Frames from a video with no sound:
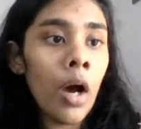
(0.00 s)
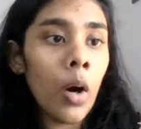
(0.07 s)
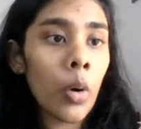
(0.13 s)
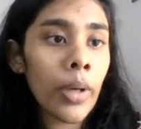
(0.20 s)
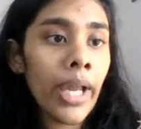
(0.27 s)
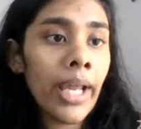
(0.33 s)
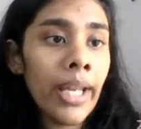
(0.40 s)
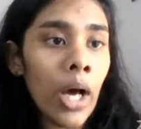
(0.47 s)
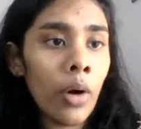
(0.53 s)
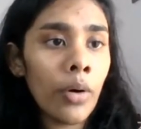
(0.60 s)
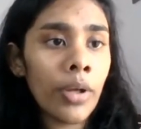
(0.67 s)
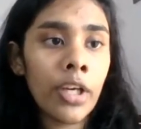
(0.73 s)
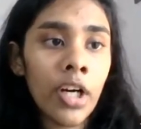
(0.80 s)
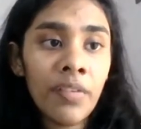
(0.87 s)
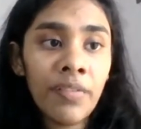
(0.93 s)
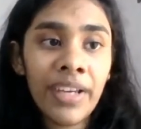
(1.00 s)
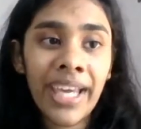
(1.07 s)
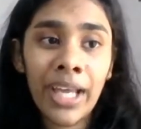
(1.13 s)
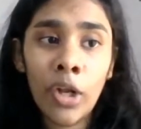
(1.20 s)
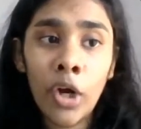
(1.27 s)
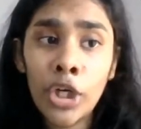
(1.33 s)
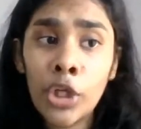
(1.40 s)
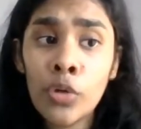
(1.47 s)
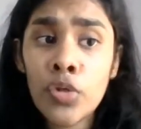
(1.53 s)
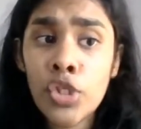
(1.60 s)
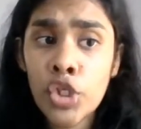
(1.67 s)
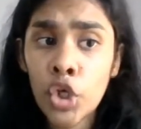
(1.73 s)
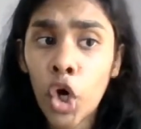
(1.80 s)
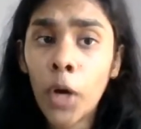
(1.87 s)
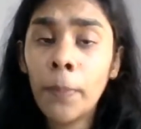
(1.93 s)
Okay, now here we cannot
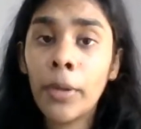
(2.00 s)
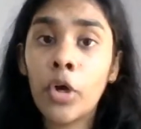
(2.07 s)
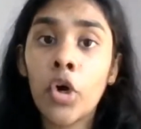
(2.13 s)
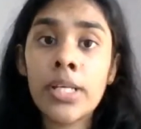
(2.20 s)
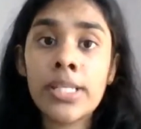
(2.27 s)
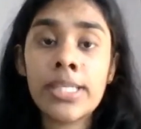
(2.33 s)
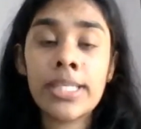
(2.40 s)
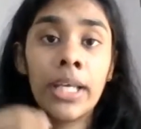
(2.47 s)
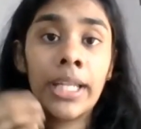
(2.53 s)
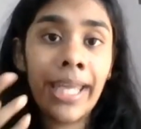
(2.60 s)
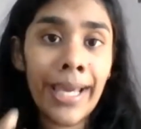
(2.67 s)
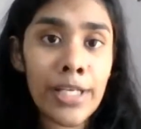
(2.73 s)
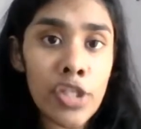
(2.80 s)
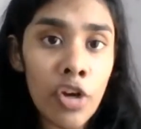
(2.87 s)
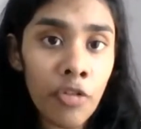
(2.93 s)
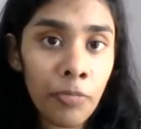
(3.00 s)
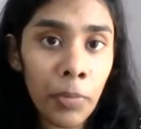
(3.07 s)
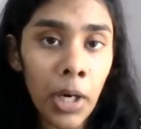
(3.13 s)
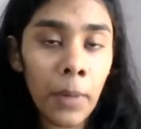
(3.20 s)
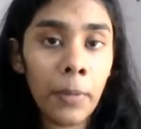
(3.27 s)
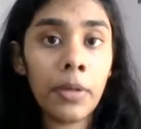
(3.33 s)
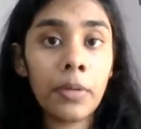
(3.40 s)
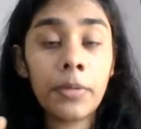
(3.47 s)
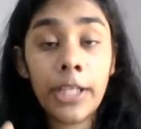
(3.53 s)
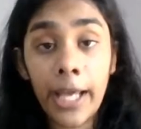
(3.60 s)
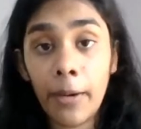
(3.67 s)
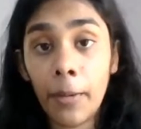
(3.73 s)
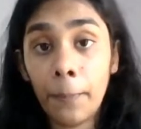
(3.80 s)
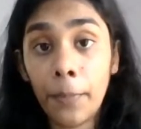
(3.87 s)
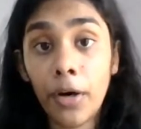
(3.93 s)
use saw because in case of
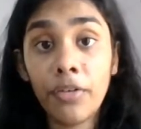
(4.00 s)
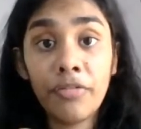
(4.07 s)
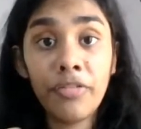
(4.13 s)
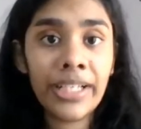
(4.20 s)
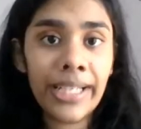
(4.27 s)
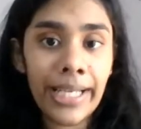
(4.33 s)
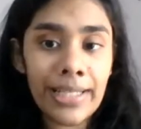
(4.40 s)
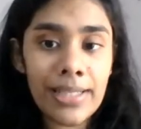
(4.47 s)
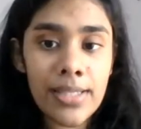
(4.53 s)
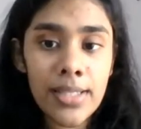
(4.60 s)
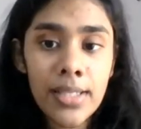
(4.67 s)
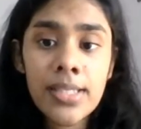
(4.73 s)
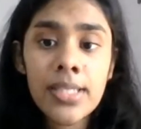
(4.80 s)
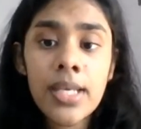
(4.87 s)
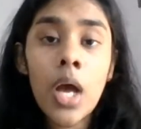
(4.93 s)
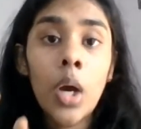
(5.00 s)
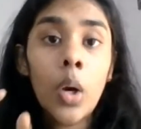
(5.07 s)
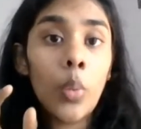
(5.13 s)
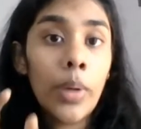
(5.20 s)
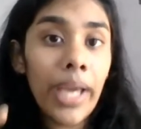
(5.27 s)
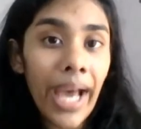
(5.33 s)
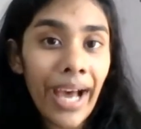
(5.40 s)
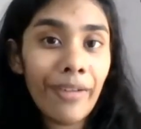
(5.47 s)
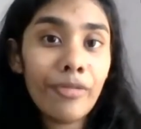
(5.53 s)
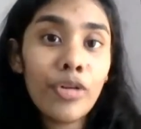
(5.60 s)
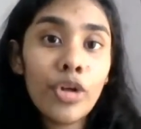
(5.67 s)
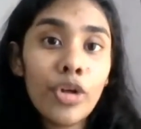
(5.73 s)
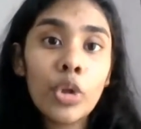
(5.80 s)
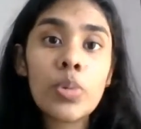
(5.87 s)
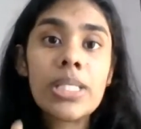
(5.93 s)
perfect tenses, we have
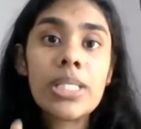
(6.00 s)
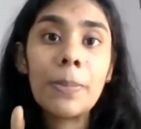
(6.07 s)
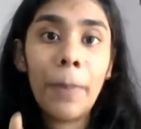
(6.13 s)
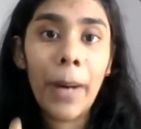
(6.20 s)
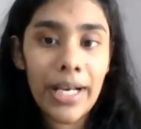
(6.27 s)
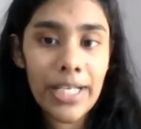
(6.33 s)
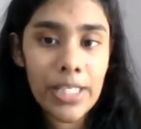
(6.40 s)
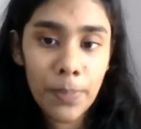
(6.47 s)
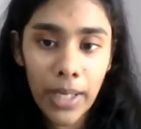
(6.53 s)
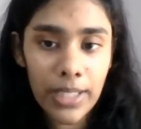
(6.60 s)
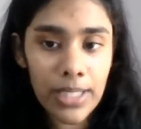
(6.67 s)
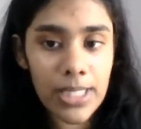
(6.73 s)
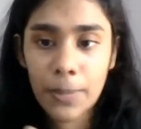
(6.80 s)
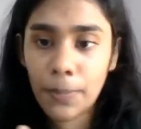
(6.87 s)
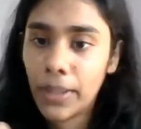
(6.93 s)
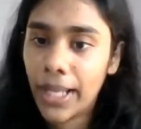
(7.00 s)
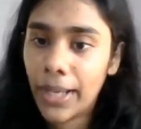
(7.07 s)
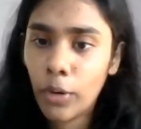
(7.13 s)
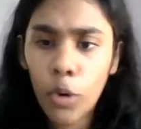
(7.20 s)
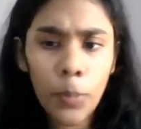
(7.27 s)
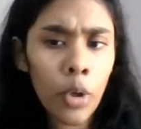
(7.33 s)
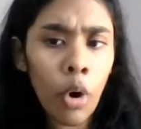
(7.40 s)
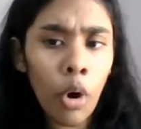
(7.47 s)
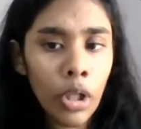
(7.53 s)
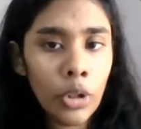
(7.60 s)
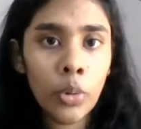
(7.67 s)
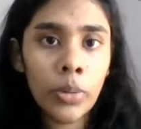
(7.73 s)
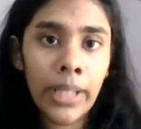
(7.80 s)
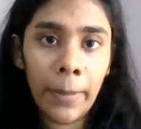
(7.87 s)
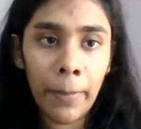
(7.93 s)
to use a past participle. I hope you all
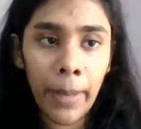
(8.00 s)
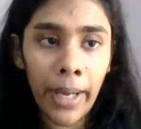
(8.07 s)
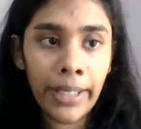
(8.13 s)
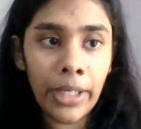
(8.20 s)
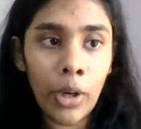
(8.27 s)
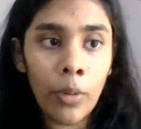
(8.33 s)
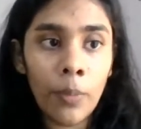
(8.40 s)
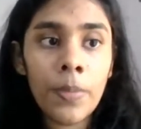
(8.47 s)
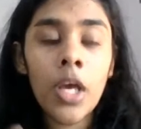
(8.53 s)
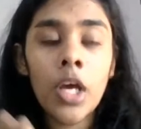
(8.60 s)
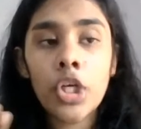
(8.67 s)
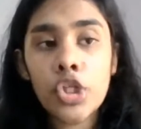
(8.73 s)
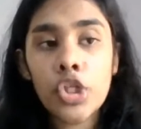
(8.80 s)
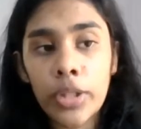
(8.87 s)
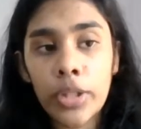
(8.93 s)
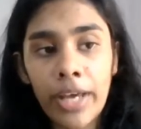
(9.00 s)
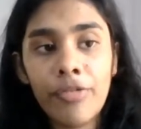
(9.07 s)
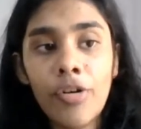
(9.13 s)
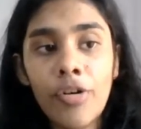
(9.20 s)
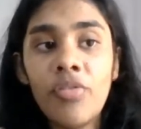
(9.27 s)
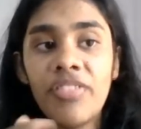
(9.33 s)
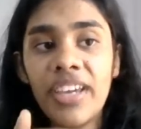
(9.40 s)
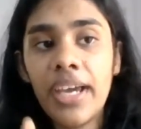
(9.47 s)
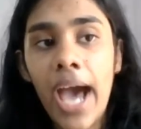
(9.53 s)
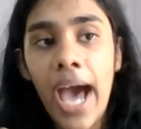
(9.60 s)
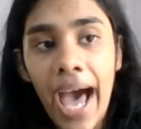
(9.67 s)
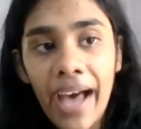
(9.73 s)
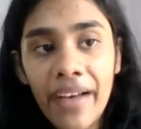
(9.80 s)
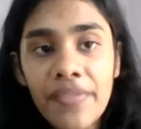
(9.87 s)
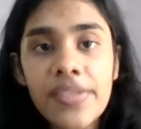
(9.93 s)
know that by now. So therefore, we
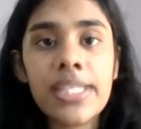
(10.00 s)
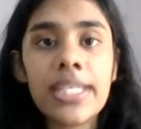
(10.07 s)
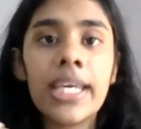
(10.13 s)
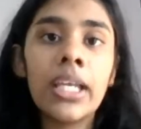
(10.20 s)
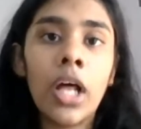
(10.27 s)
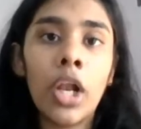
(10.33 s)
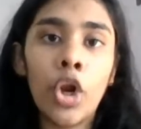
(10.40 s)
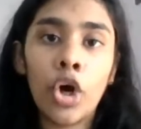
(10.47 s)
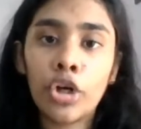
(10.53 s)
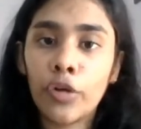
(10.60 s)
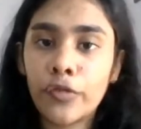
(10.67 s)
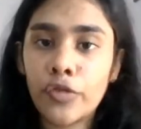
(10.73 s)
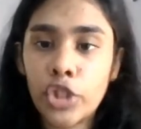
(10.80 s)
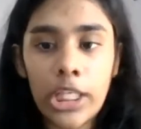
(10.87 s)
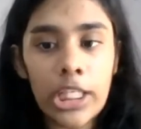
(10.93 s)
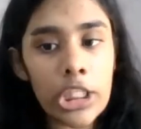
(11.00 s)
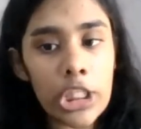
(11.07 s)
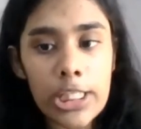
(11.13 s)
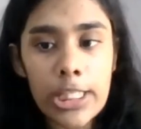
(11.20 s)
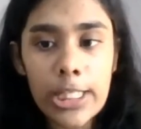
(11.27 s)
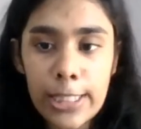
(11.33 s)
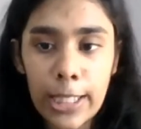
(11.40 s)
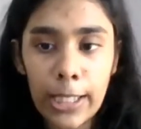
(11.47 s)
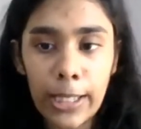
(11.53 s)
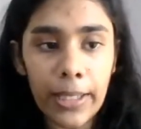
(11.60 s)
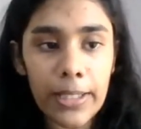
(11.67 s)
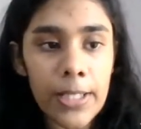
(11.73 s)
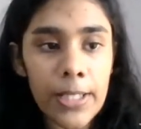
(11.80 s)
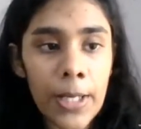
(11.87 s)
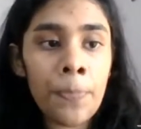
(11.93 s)
have seen a lot of changes is
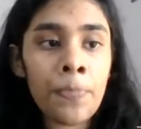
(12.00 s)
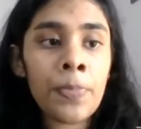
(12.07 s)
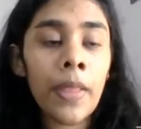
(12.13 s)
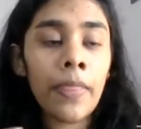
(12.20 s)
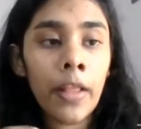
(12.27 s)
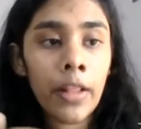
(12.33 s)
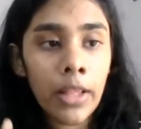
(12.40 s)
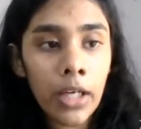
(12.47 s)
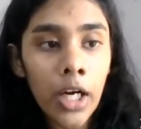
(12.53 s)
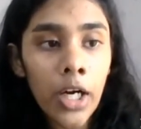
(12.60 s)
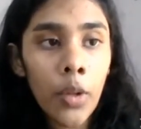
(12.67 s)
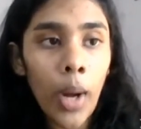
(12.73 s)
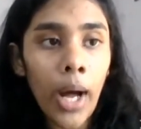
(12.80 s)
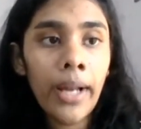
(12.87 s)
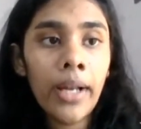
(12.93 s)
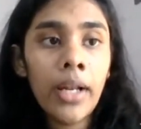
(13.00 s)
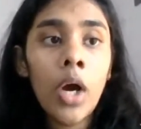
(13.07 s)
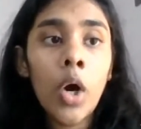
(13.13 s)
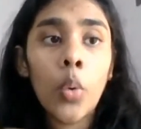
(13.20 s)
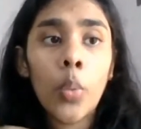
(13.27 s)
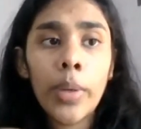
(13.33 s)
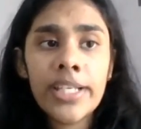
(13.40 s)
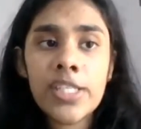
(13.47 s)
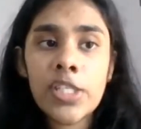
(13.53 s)
correct. The third one, we